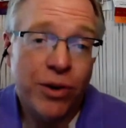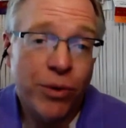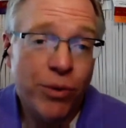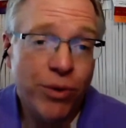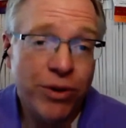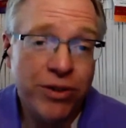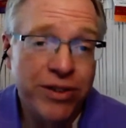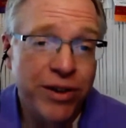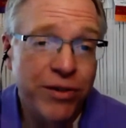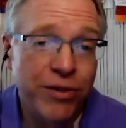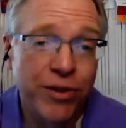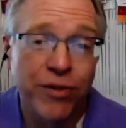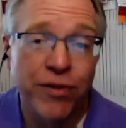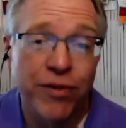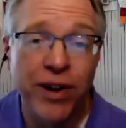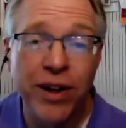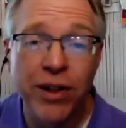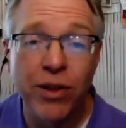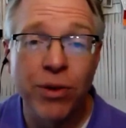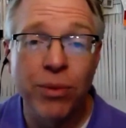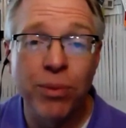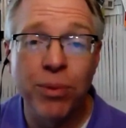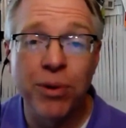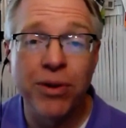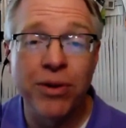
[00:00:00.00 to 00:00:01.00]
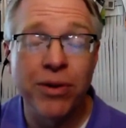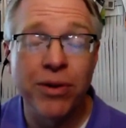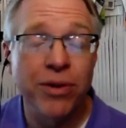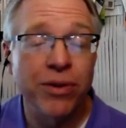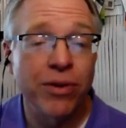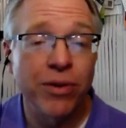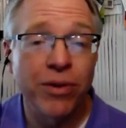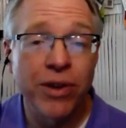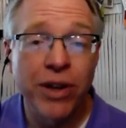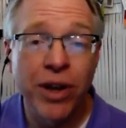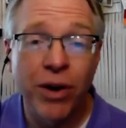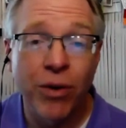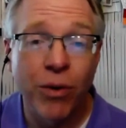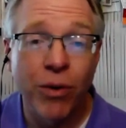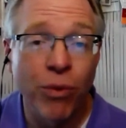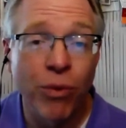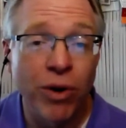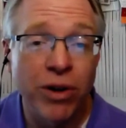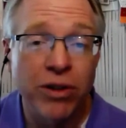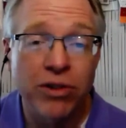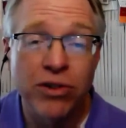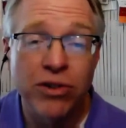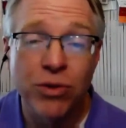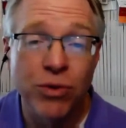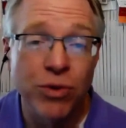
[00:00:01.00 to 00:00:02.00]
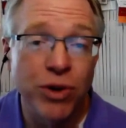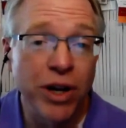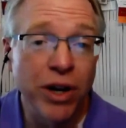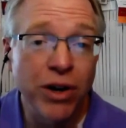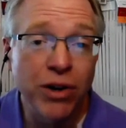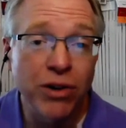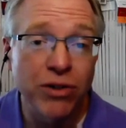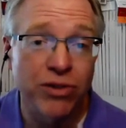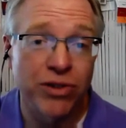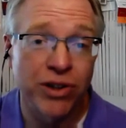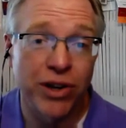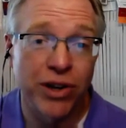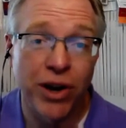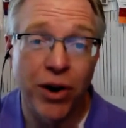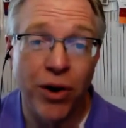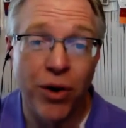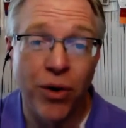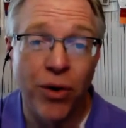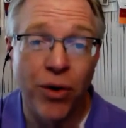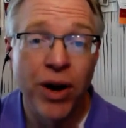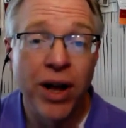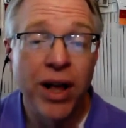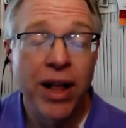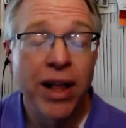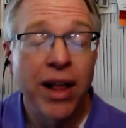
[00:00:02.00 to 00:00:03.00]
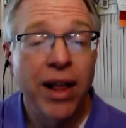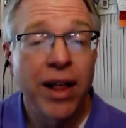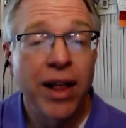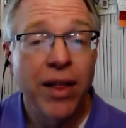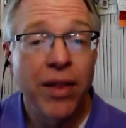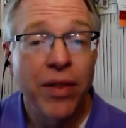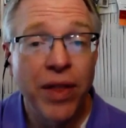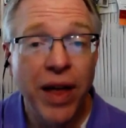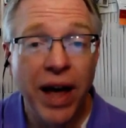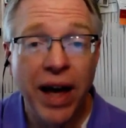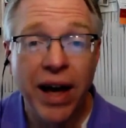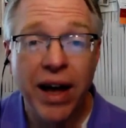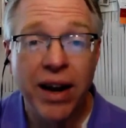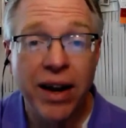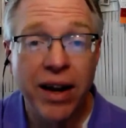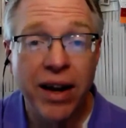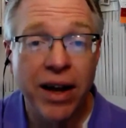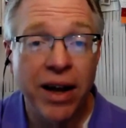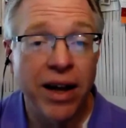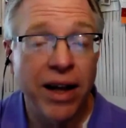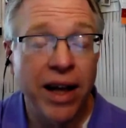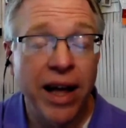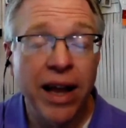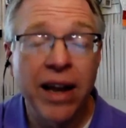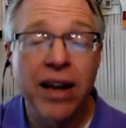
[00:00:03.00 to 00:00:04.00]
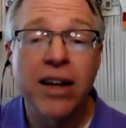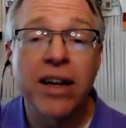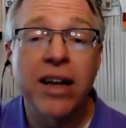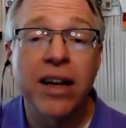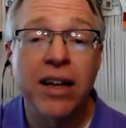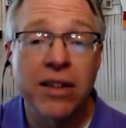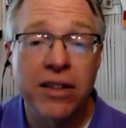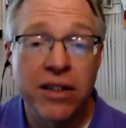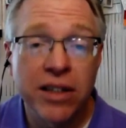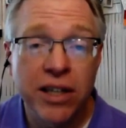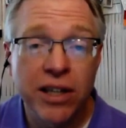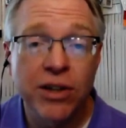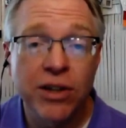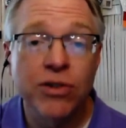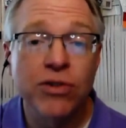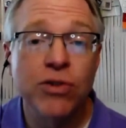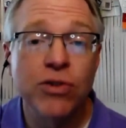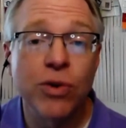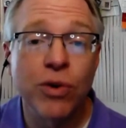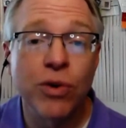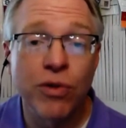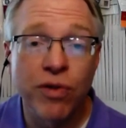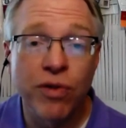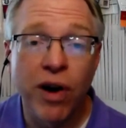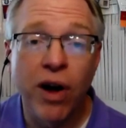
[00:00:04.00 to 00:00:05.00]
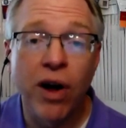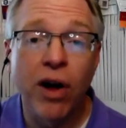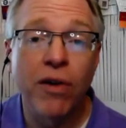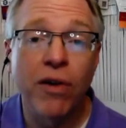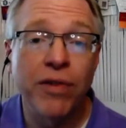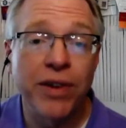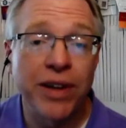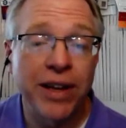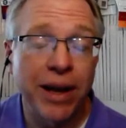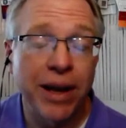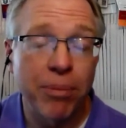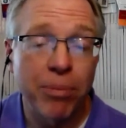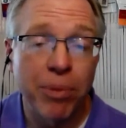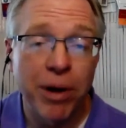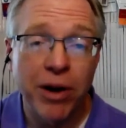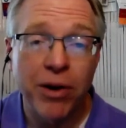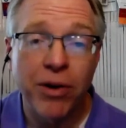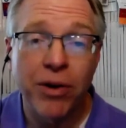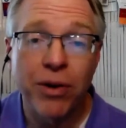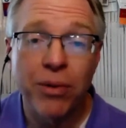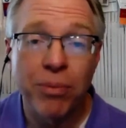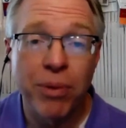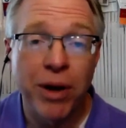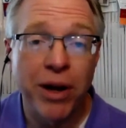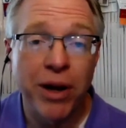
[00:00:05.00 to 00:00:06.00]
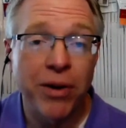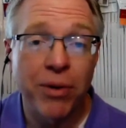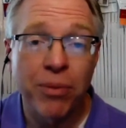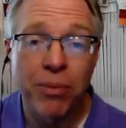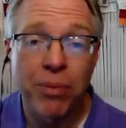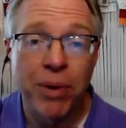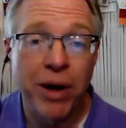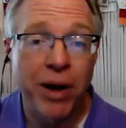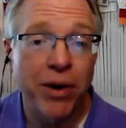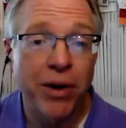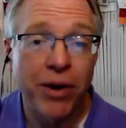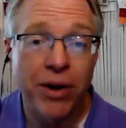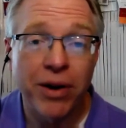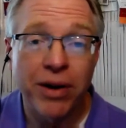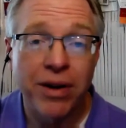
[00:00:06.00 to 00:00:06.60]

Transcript: It wasn't even available, 1, 2 years ago that, and it continues to evolve and get better and better and better.